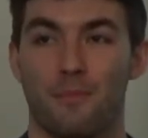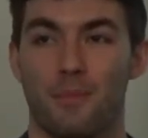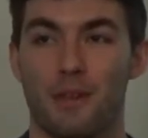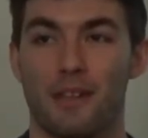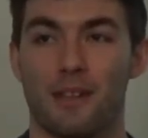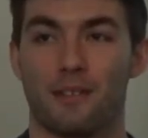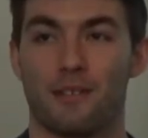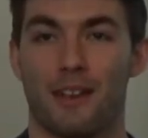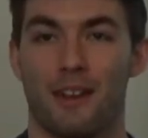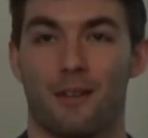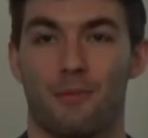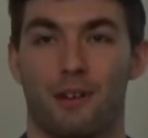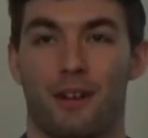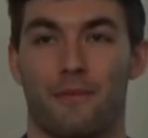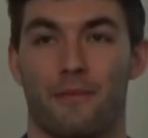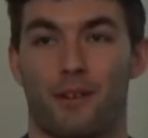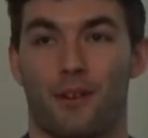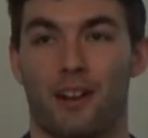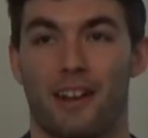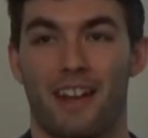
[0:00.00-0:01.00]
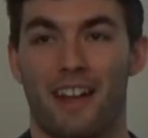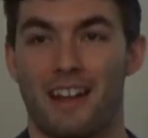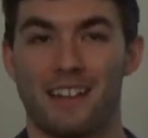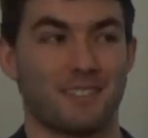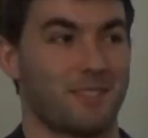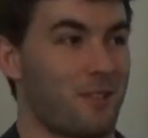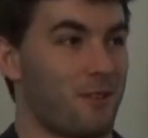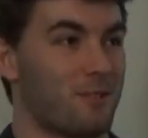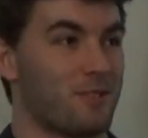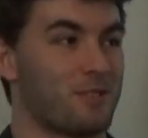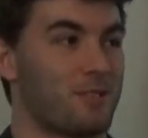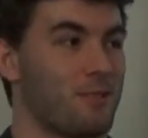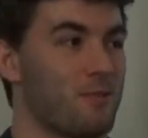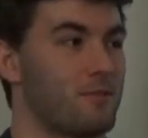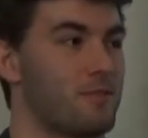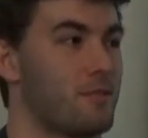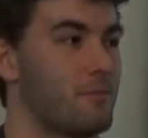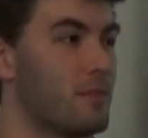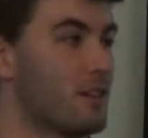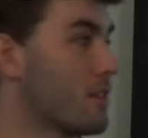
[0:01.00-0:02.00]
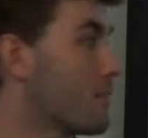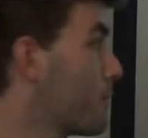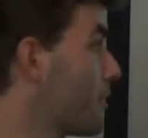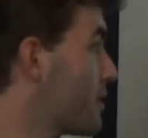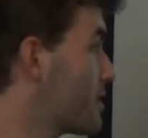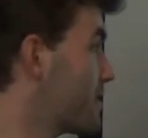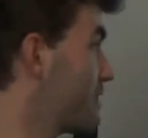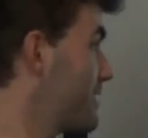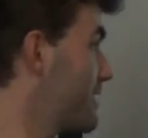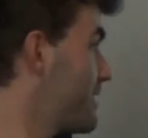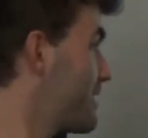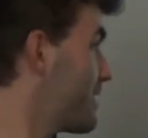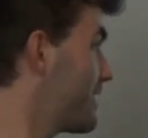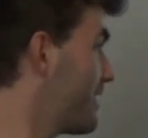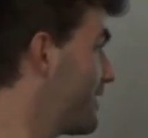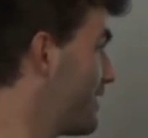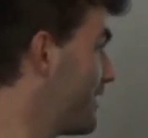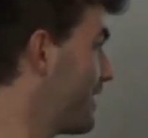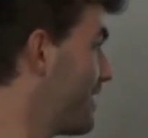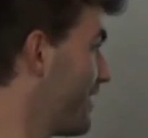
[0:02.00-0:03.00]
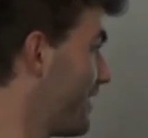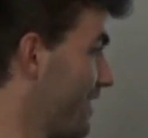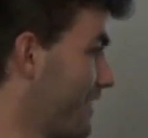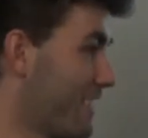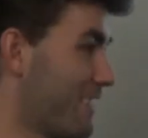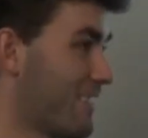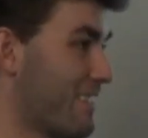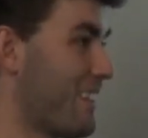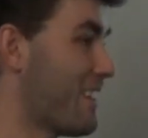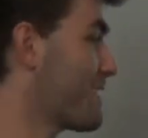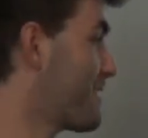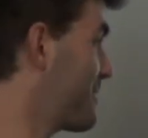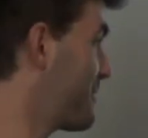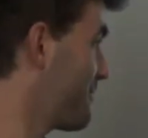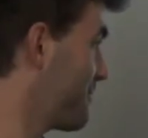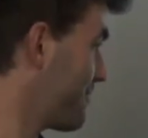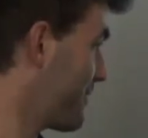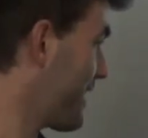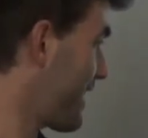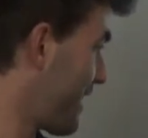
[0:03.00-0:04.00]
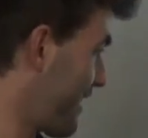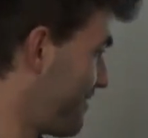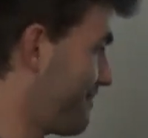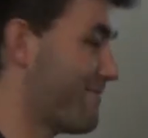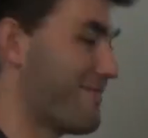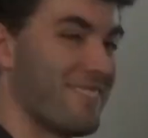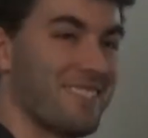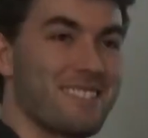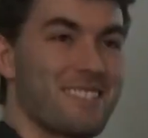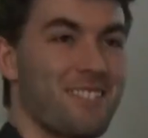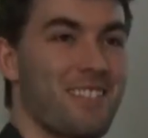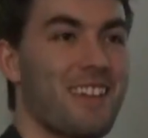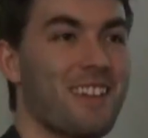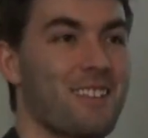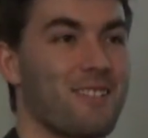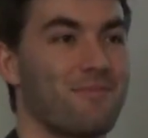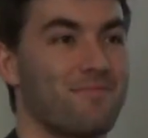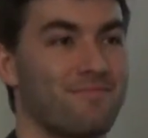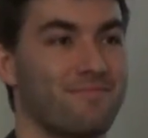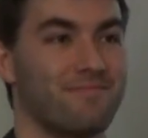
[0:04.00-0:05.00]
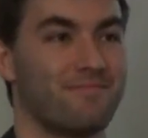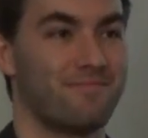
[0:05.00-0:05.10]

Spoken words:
being there when I felt I asked those two too many questions. Thank you.